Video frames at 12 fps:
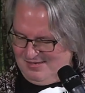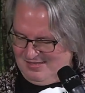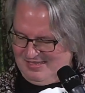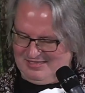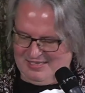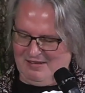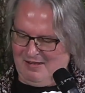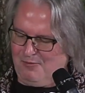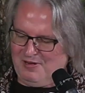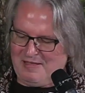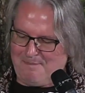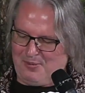that could
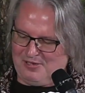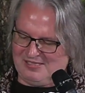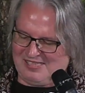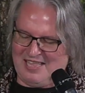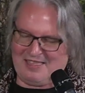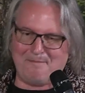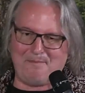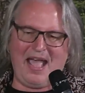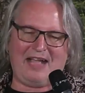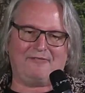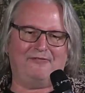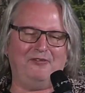really put us on the
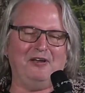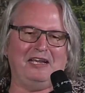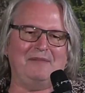back foot.